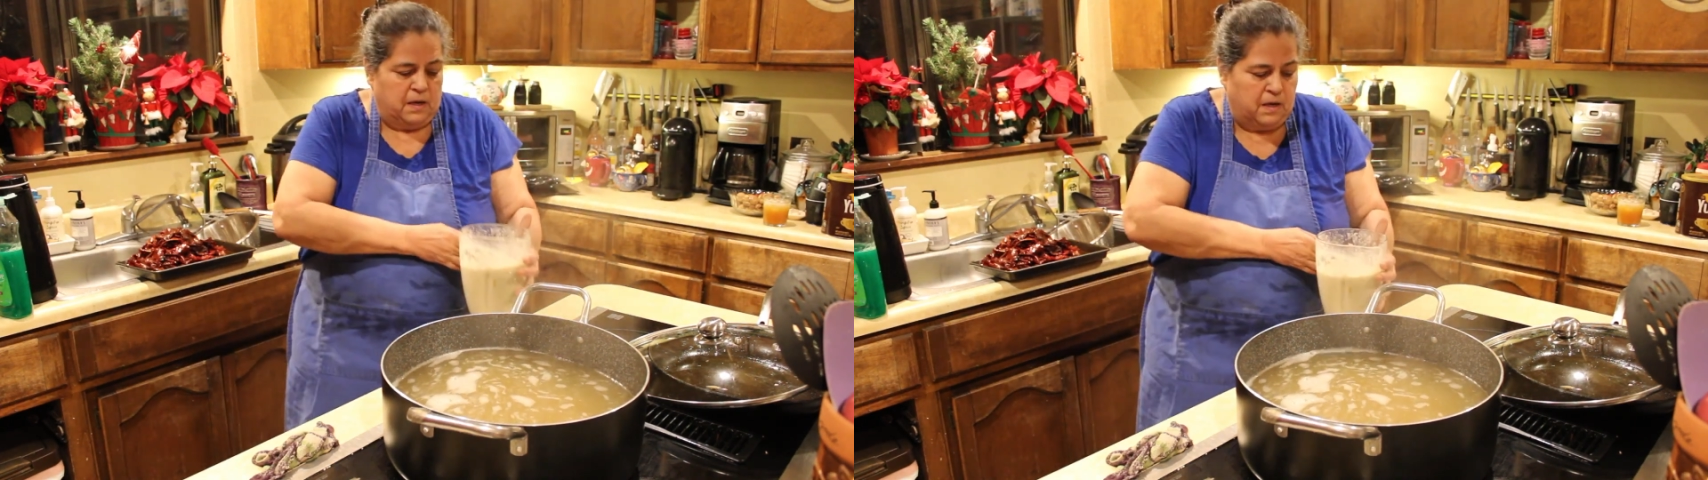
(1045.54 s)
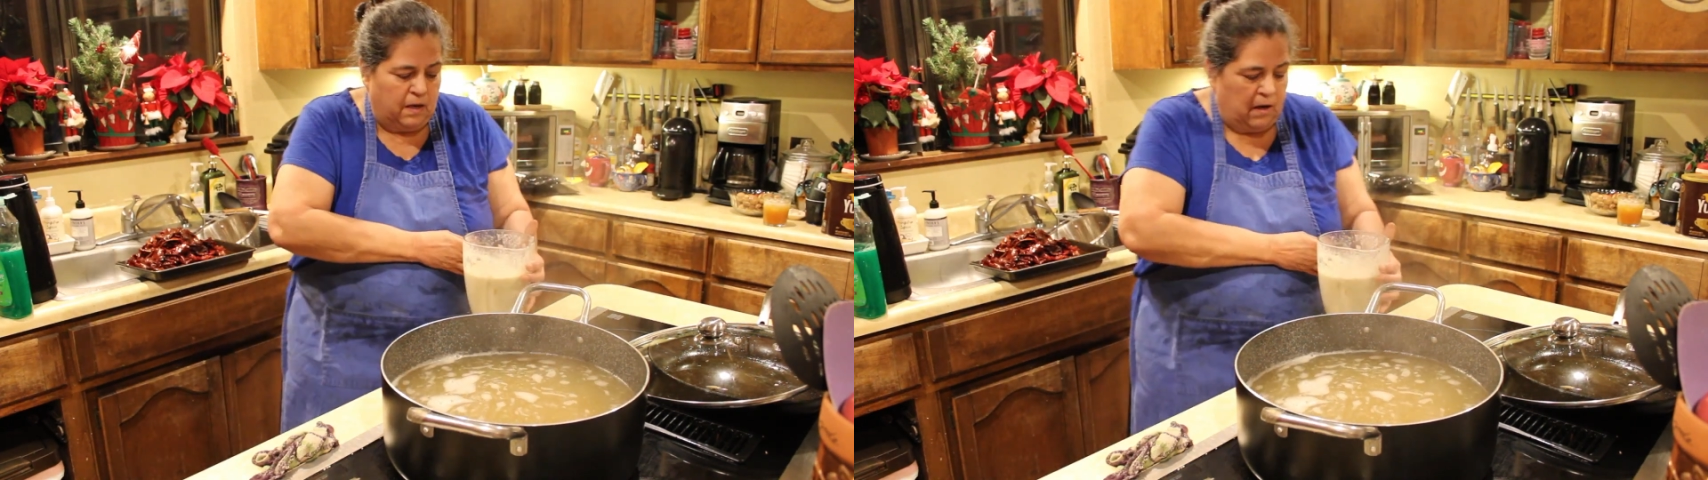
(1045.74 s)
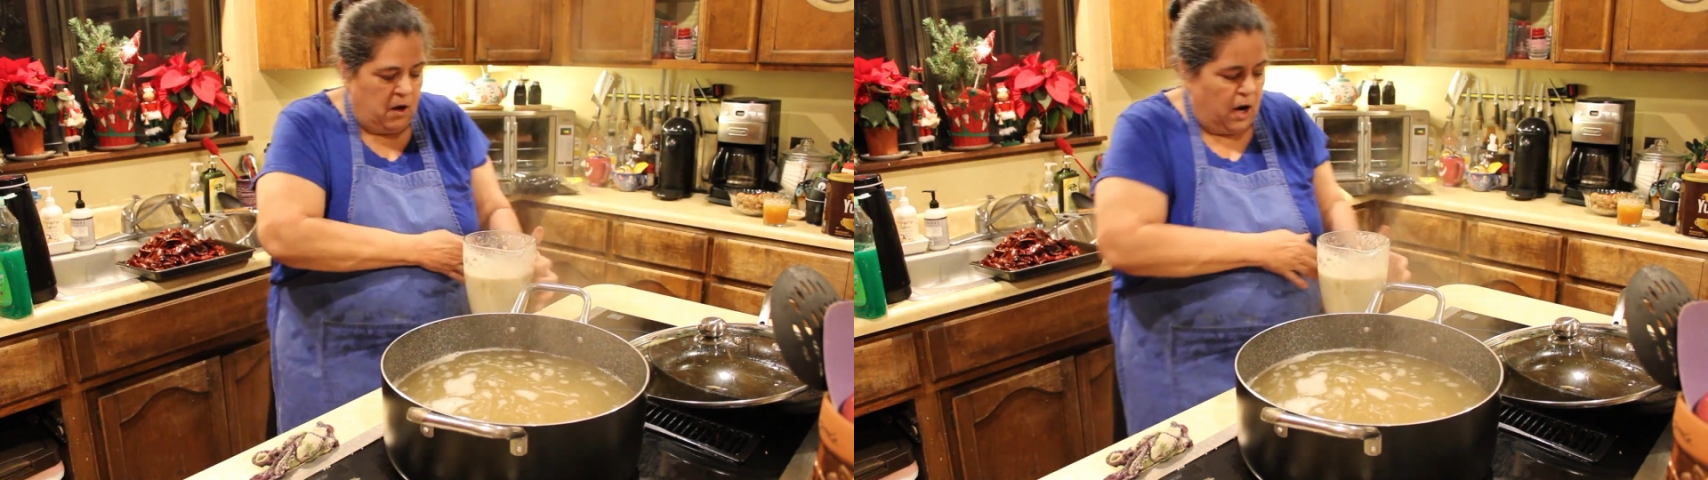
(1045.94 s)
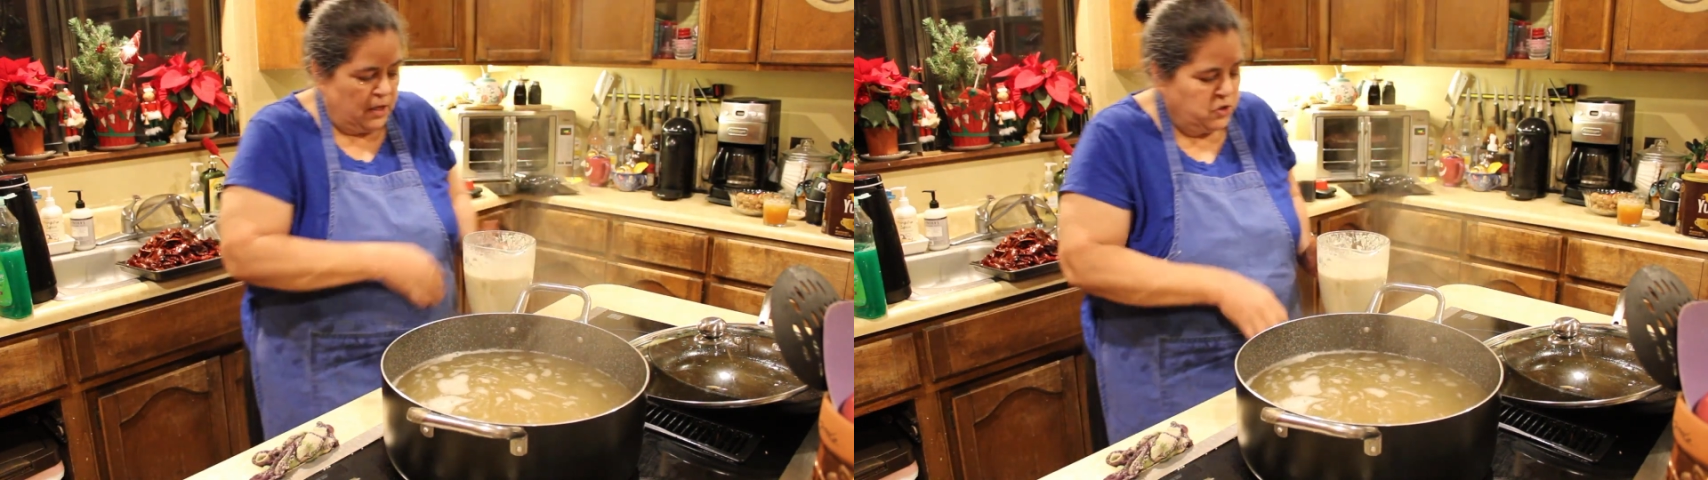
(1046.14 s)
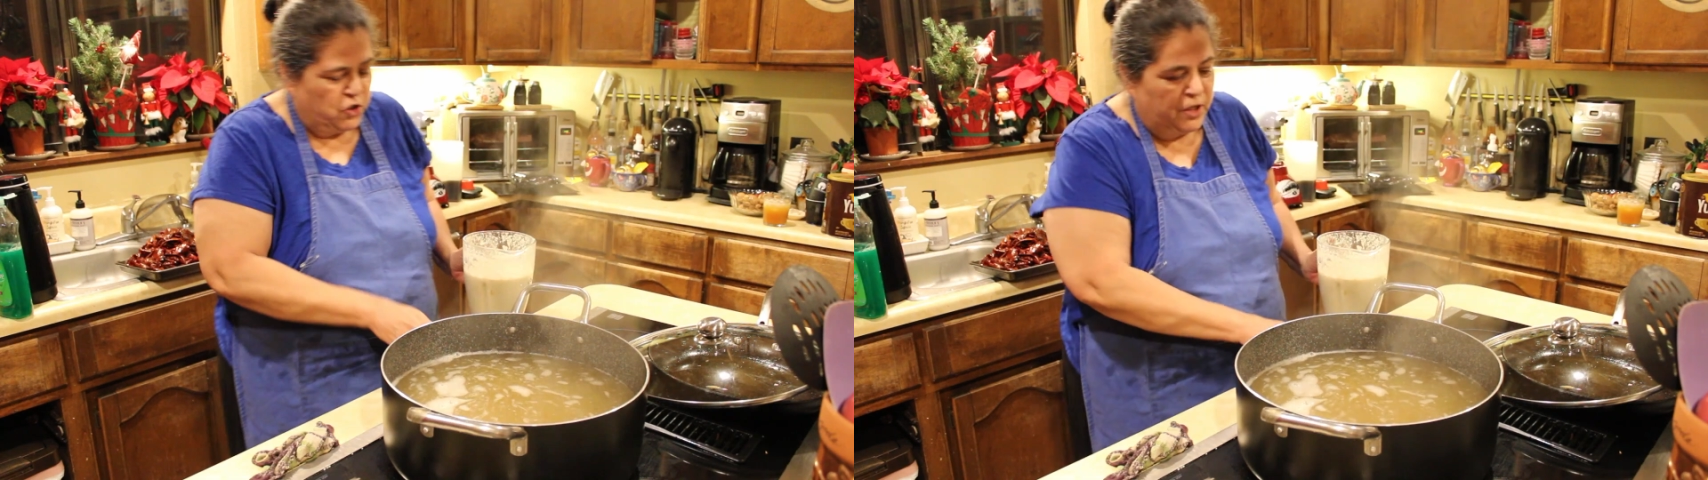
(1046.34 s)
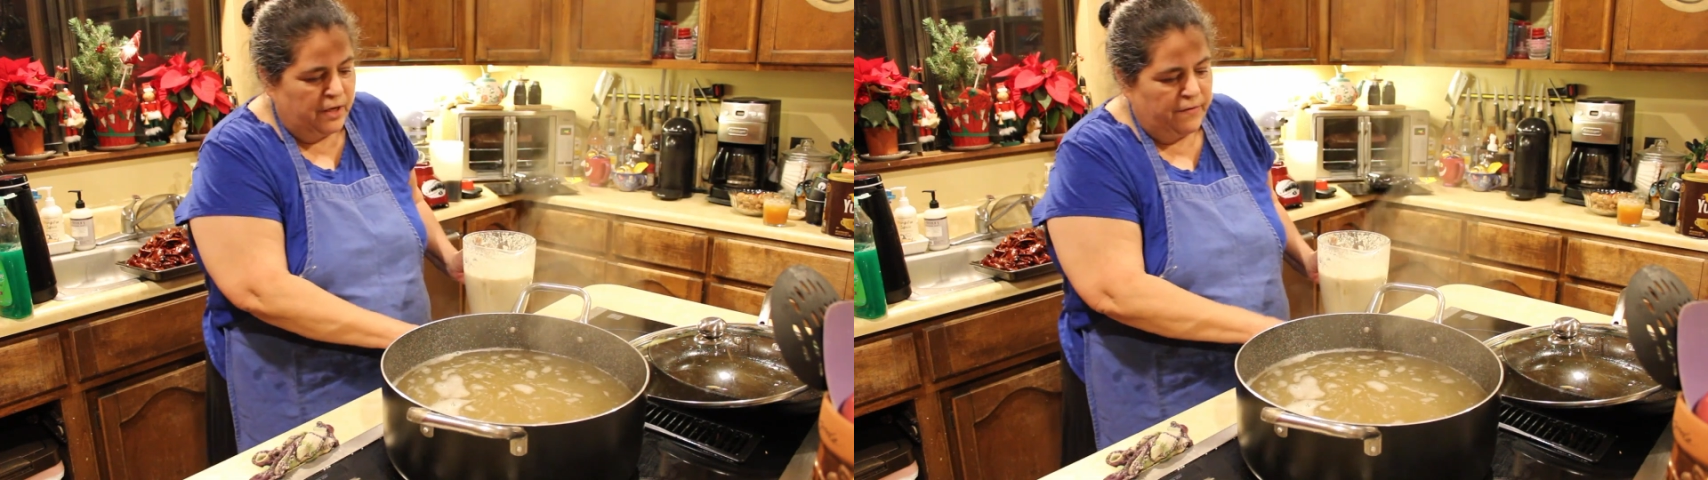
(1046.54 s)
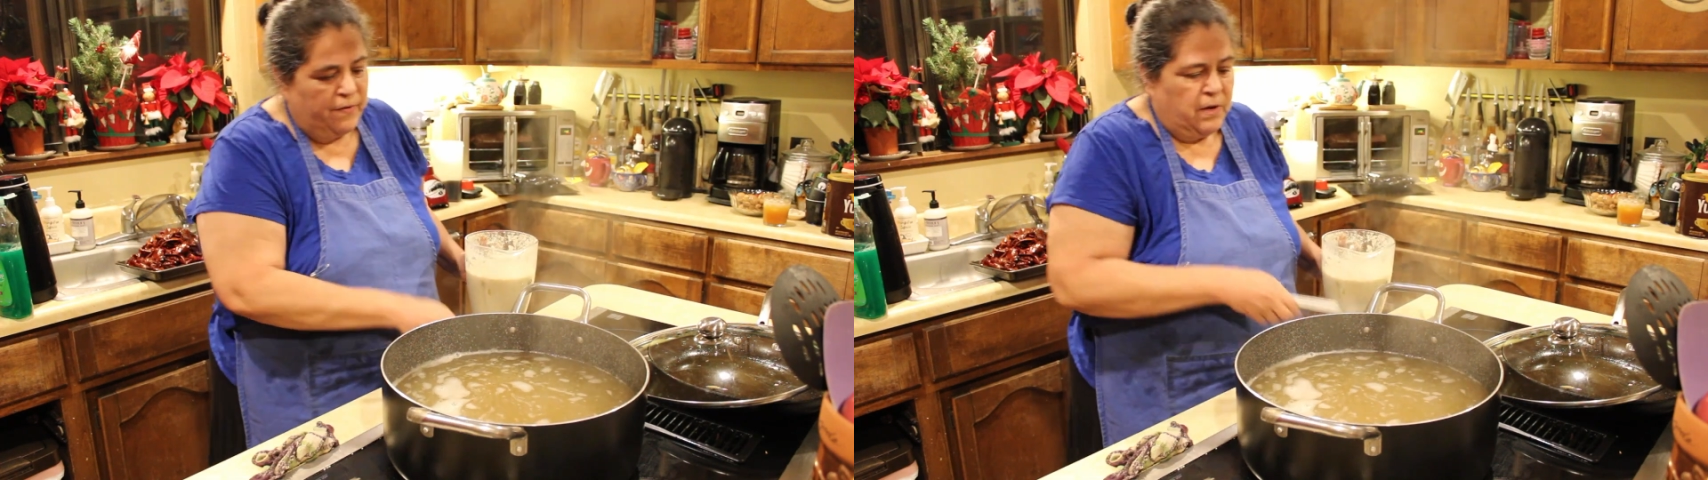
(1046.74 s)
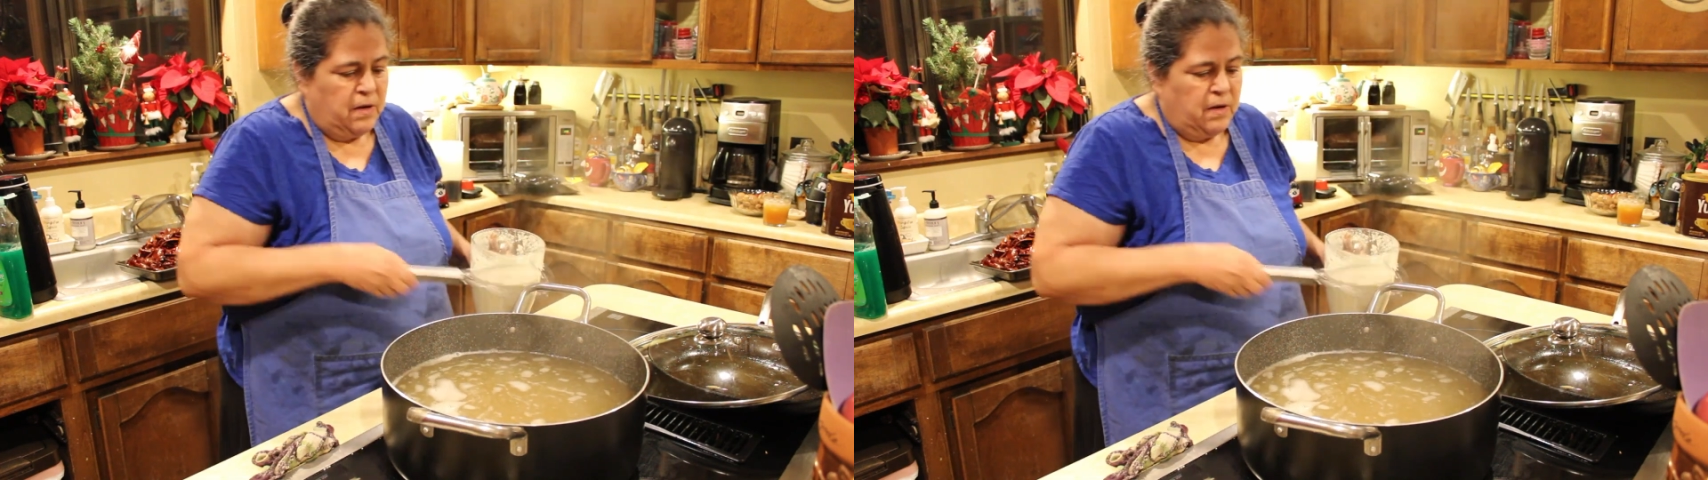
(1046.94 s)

concoction of